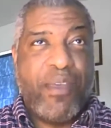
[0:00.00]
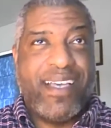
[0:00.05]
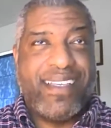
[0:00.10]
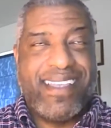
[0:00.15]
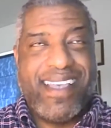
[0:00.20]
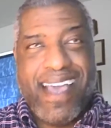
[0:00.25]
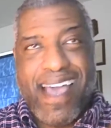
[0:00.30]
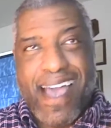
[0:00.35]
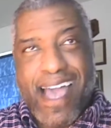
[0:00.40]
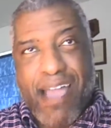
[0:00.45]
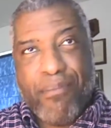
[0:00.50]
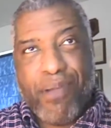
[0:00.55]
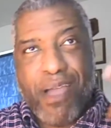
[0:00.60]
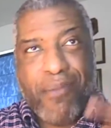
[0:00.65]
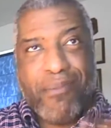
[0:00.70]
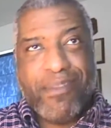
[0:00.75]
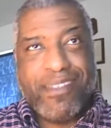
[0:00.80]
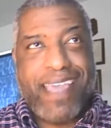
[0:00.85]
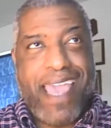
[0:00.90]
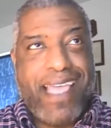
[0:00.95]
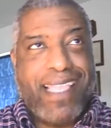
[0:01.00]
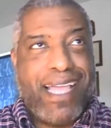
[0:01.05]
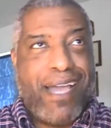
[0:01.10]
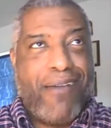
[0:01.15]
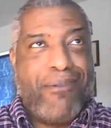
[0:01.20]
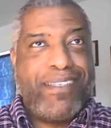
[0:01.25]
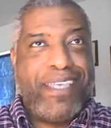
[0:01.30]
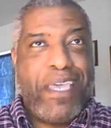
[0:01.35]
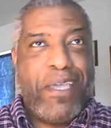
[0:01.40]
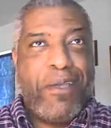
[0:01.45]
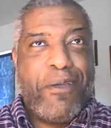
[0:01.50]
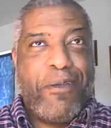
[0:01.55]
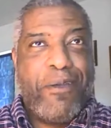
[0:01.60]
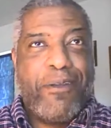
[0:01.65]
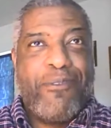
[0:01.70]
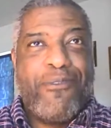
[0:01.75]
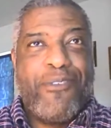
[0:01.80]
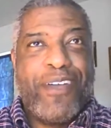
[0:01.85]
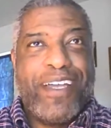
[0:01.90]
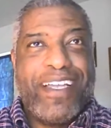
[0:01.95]
because I promised Kayla I would take her
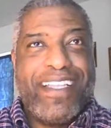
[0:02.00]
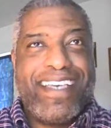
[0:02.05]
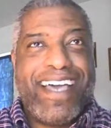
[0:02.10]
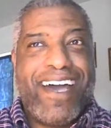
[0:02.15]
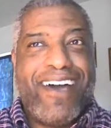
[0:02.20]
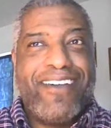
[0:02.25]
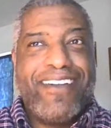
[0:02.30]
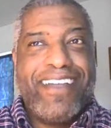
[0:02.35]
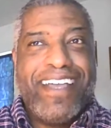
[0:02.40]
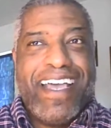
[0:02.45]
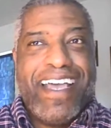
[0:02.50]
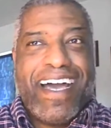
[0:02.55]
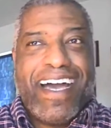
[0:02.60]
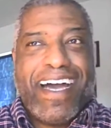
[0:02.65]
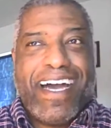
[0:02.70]
and her friends out